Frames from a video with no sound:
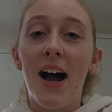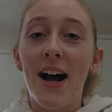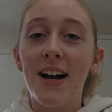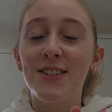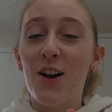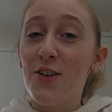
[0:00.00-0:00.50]

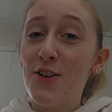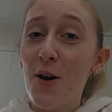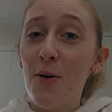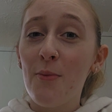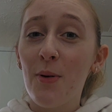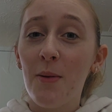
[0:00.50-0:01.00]
And I
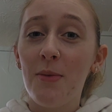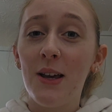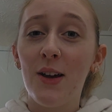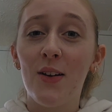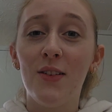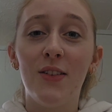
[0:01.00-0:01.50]
know I'm probably
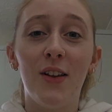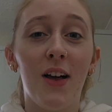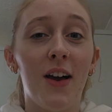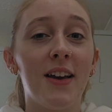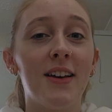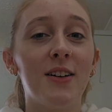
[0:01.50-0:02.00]
going to
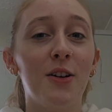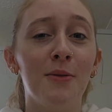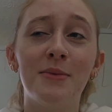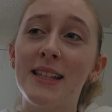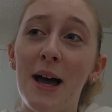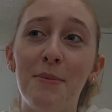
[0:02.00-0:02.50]
like
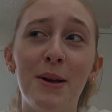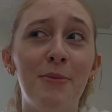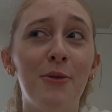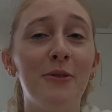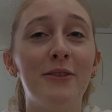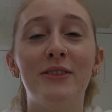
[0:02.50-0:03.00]
upset
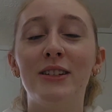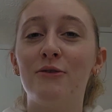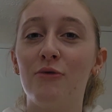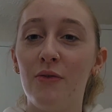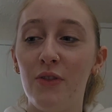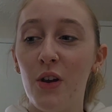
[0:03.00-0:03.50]
people with this
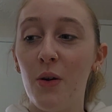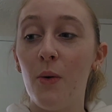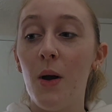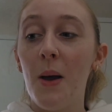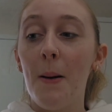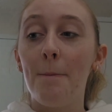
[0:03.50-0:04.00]
review,
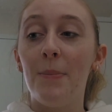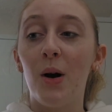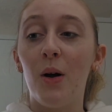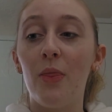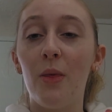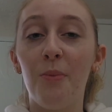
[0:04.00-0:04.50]

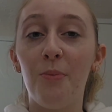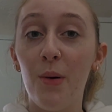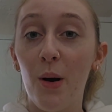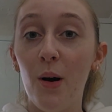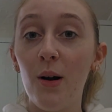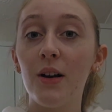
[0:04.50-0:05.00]
but the
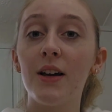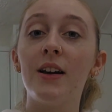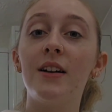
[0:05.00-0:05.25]
book,